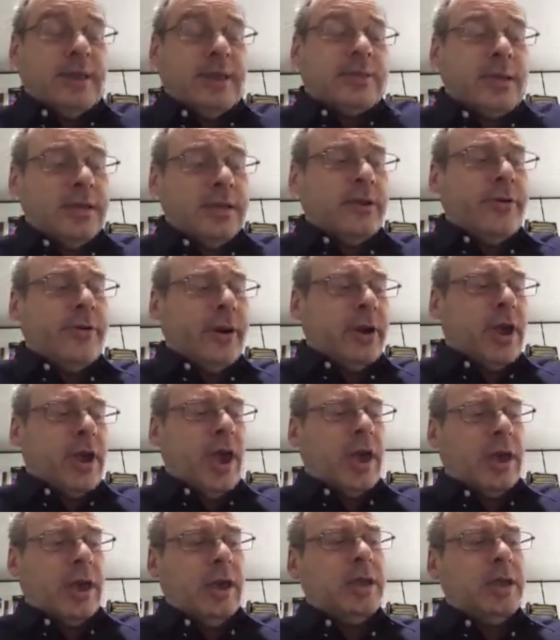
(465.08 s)
they said, you're
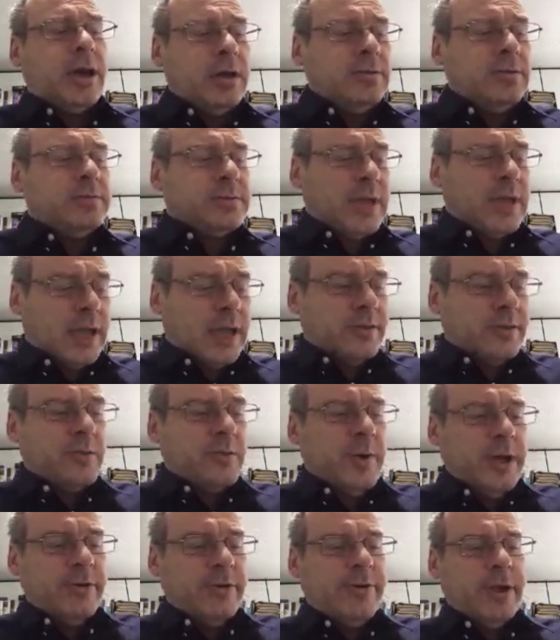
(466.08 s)
okay, you know, that's
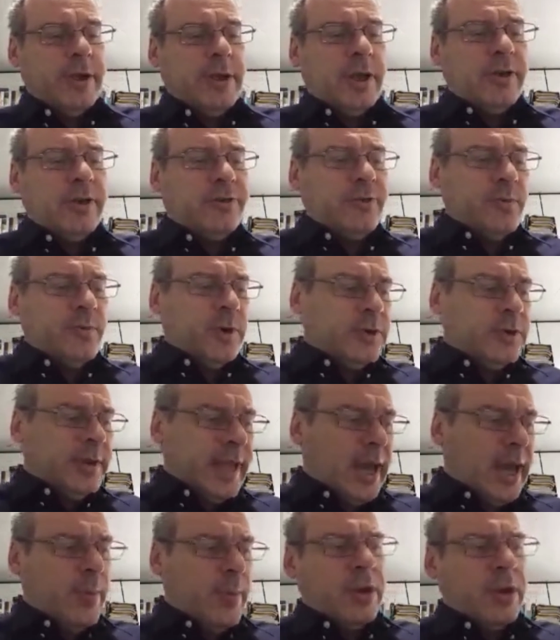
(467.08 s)
where the radiation was.
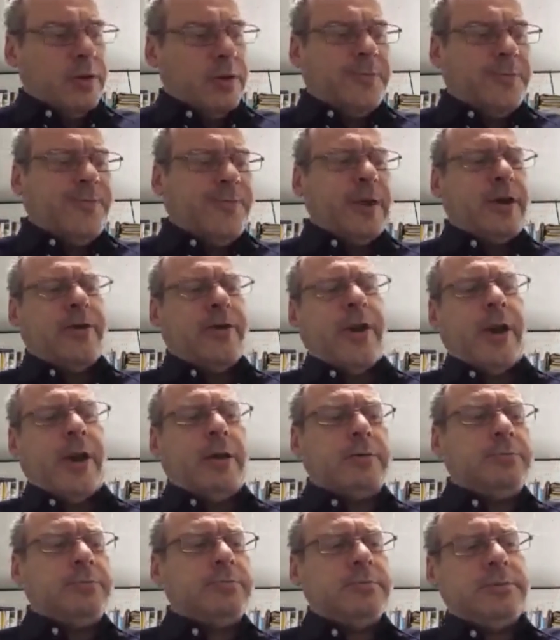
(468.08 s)
Now we got to figure
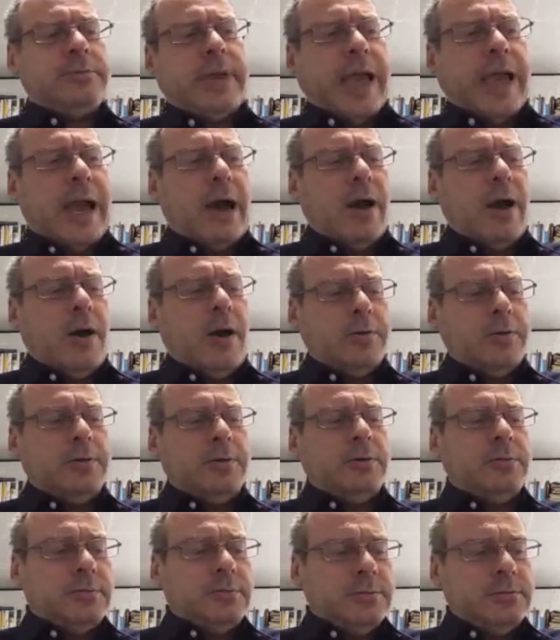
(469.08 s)
out how
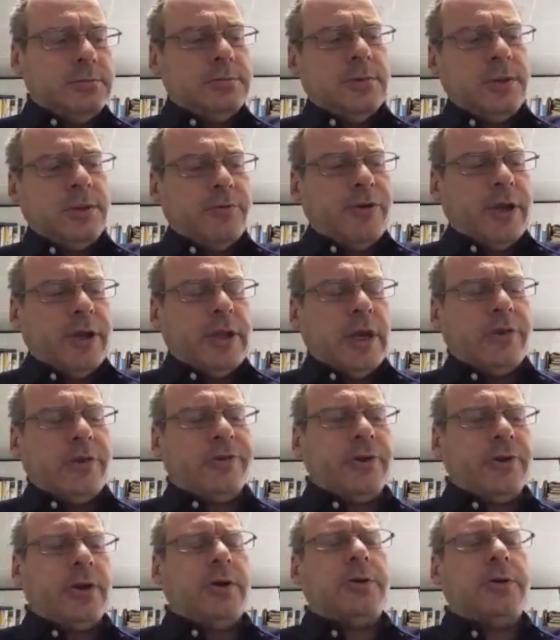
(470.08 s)
the
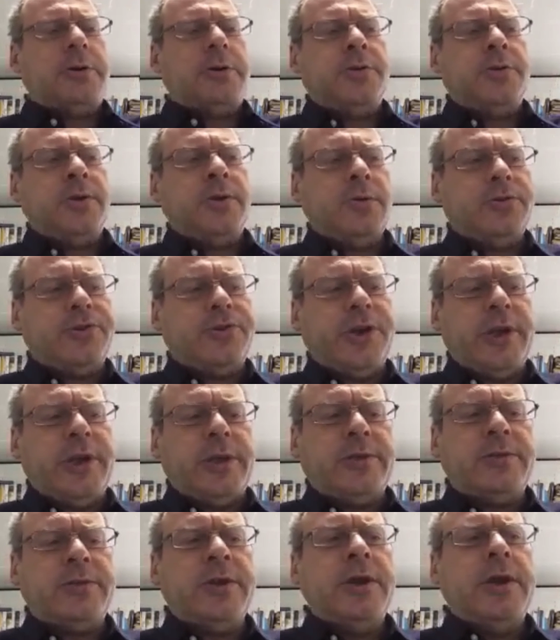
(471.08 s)
radiation got onto your
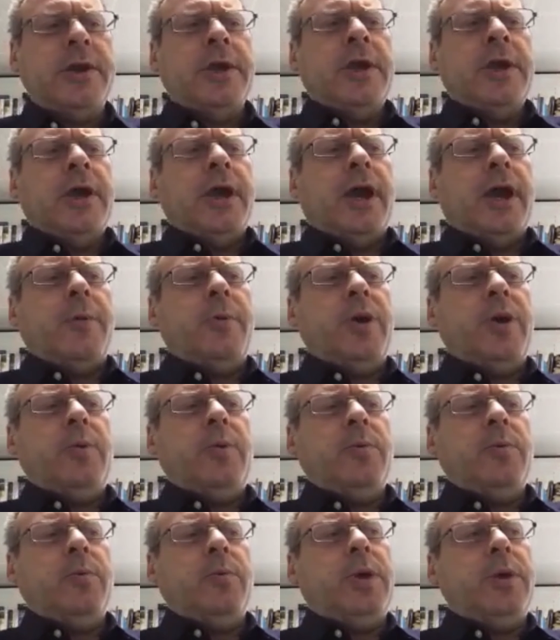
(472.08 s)
jeans. And
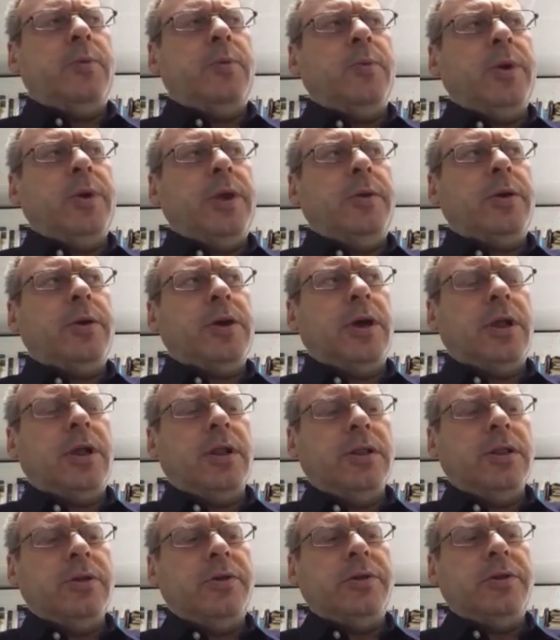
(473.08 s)
we
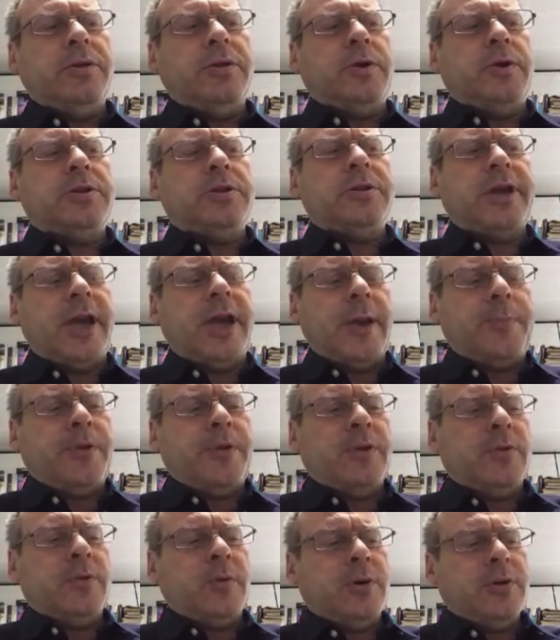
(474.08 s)
concluded what had
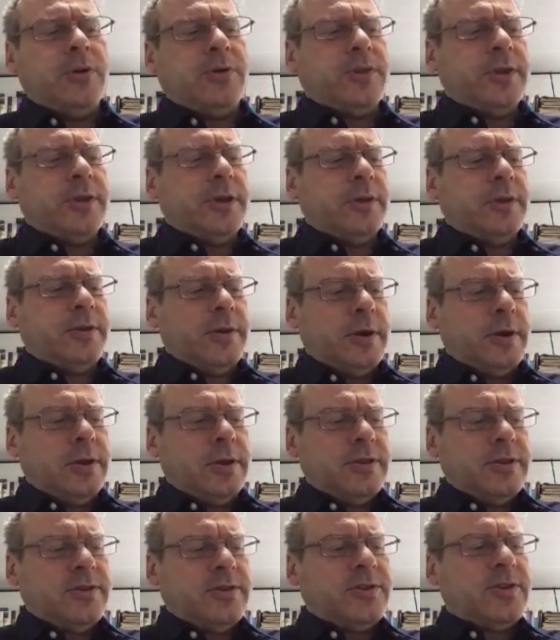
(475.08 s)
happened was that
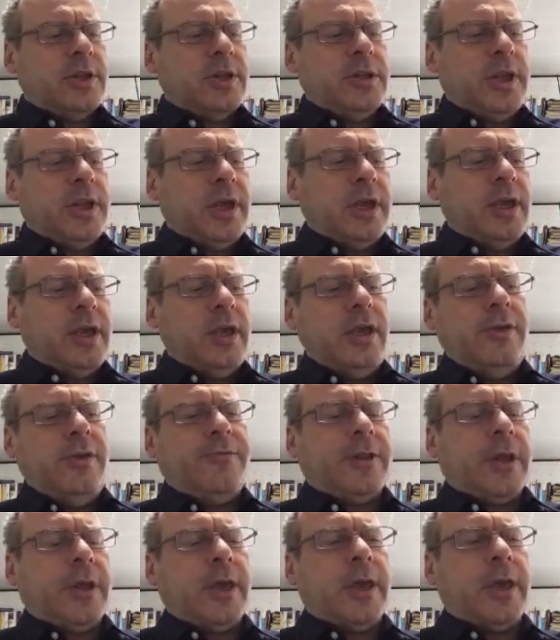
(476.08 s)
on the Sunday
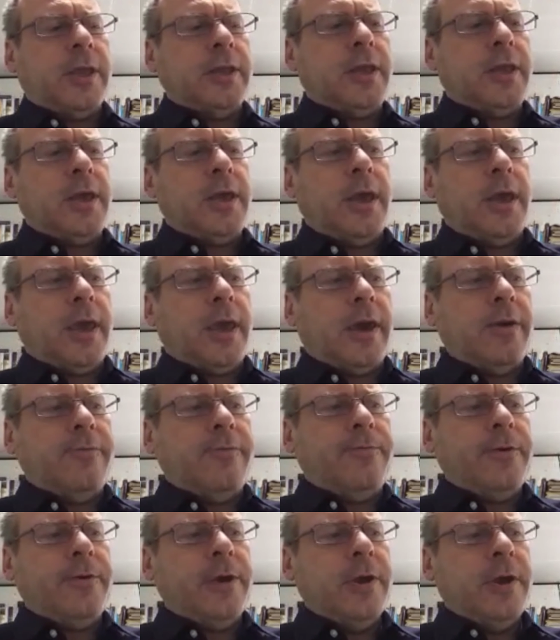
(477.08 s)
evening in
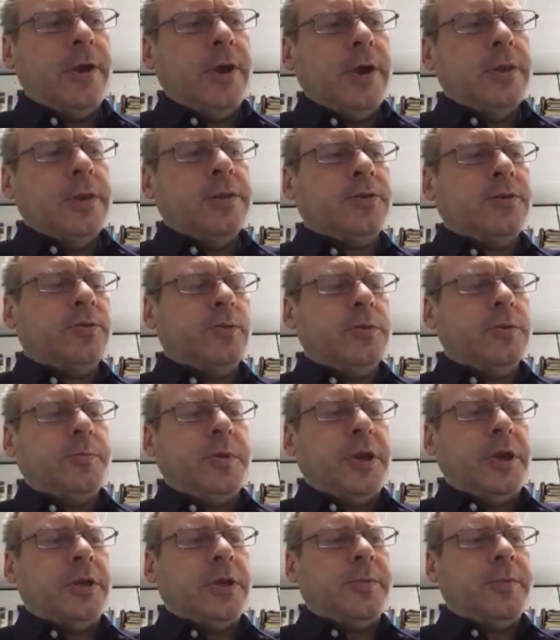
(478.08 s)
Kiev, this would
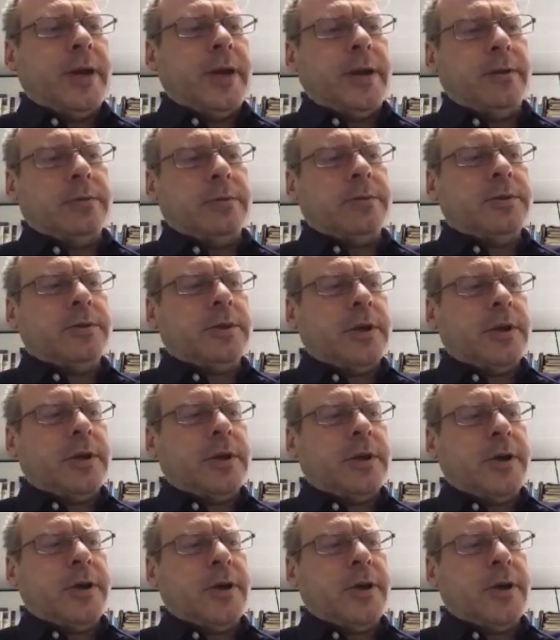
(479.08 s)
have been about